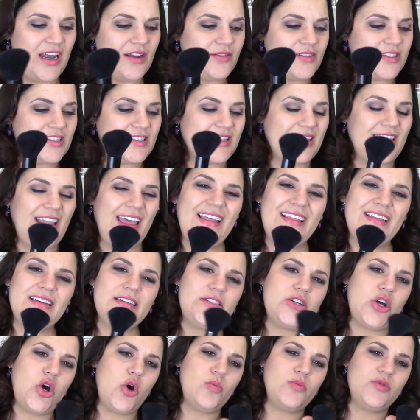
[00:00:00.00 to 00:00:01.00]
of slightly
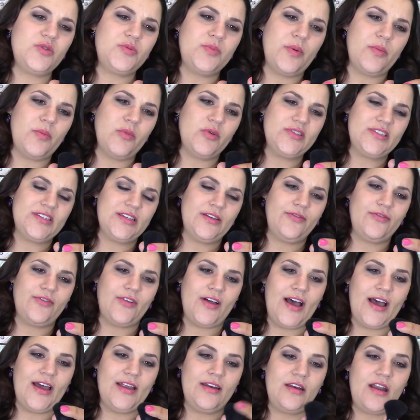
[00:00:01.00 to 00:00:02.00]
domed, but mostly
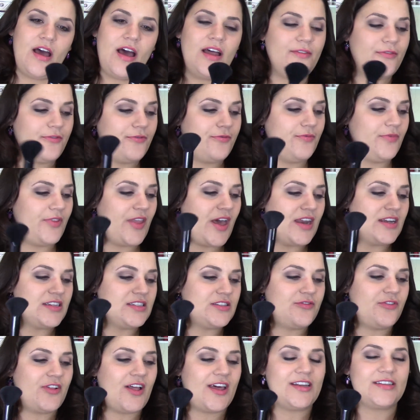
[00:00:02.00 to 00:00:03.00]
flat. Not as
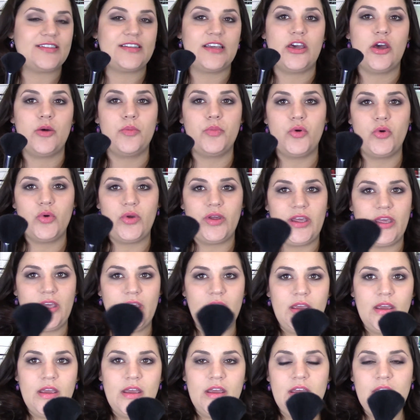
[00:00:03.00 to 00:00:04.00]
flat as a
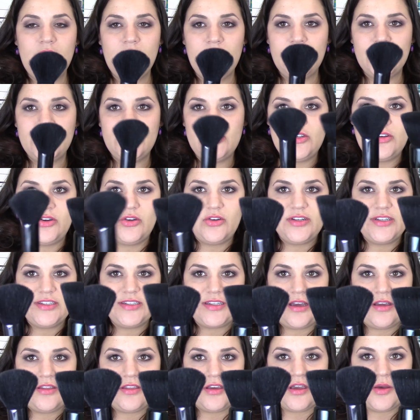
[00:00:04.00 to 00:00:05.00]
kabuki. Do you notice
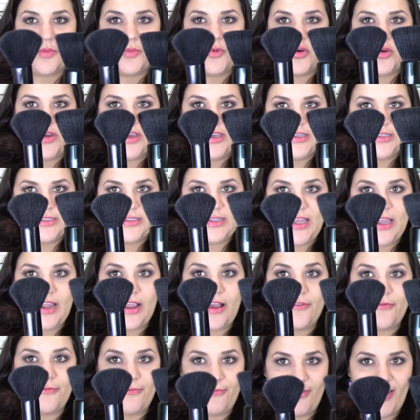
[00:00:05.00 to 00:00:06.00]
how the kabuki is like
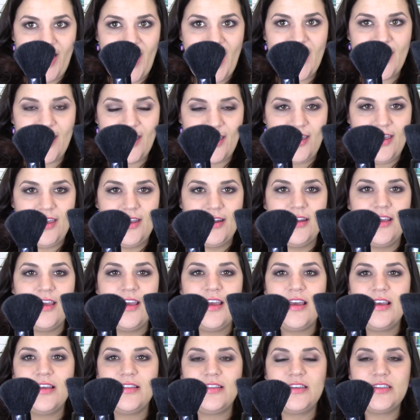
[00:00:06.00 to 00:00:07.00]
a flat head?
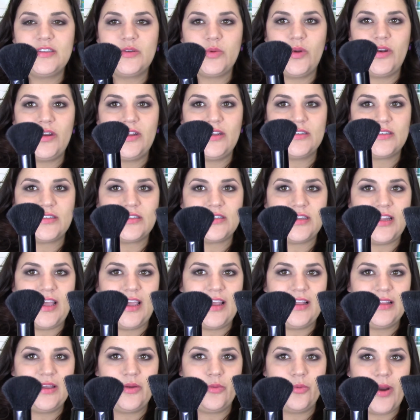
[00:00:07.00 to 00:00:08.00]
This one is
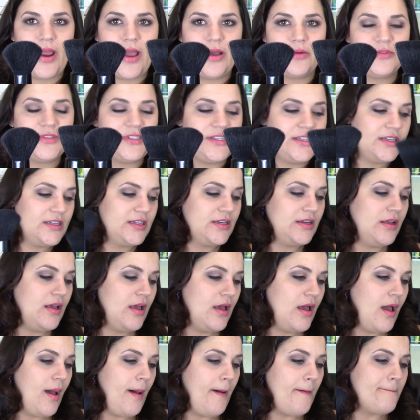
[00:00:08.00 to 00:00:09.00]
slightly rounded,
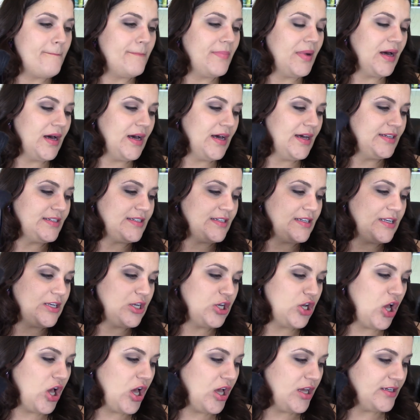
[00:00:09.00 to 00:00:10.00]
but
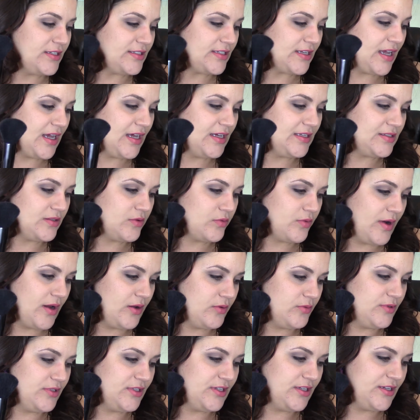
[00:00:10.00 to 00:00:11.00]
not as
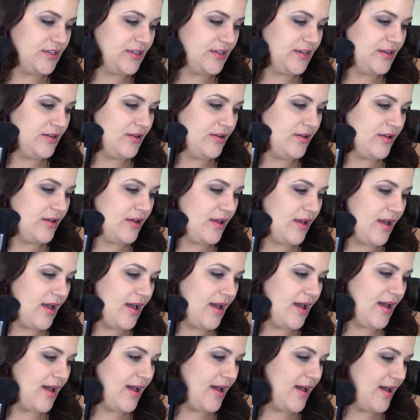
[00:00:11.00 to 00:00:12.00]
rounded
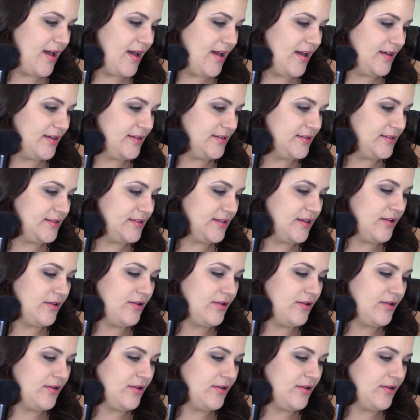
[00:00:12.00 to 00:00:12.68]
as